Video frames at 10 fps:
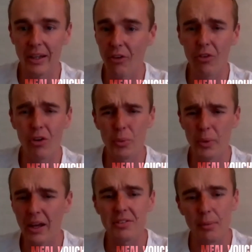of course
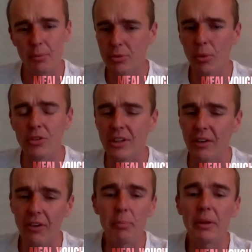we have some small
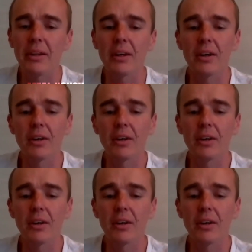stuff, but